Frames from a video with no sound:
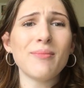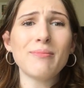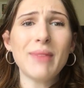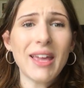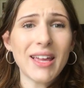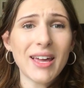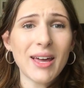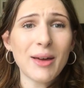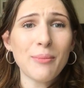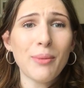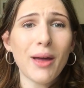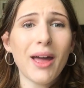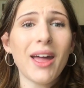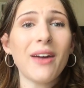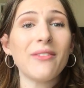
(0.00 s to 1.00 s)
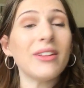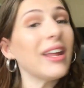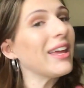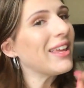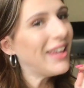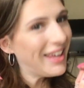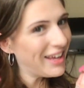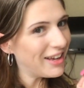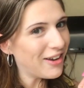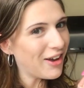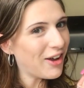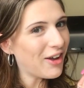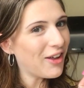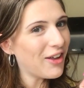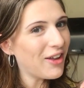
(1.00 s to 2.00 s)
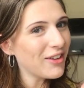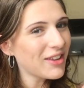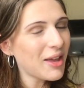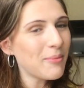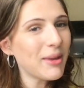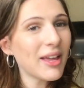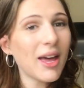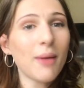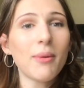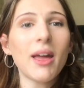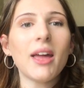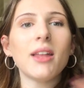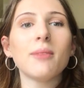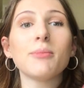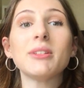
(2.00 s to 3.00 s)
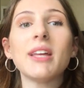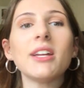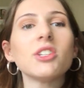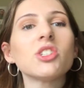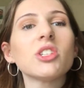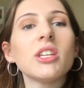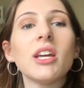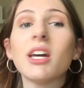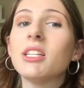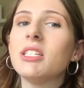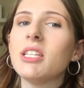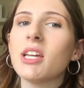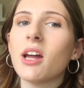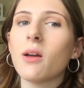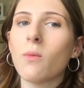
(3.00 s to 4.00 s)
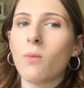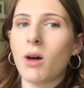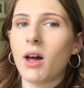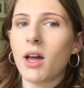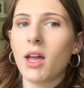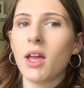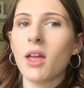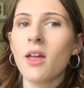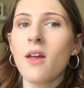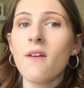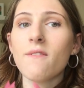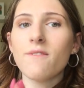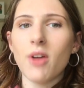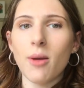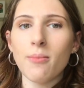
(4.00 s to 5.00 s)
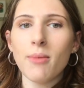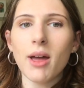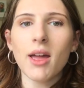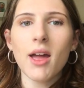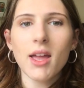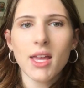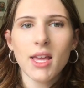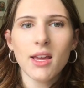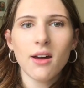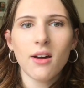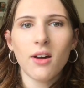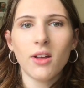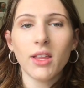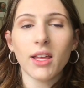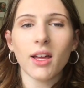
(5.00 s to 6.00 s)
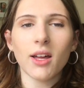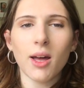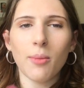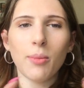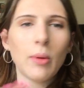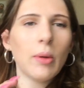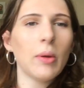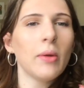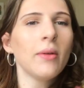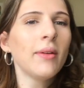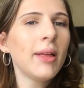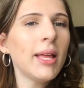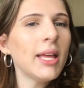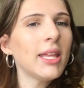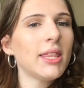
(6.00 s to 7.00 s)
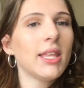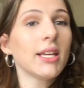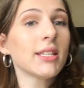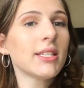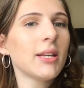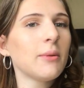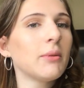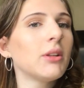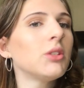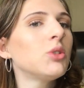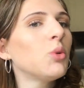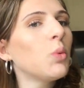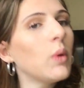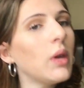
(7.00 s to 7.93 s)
makeup, I have an IKEA haul coming up and potentially a DIY from my IKEA haul, like a couple things I want to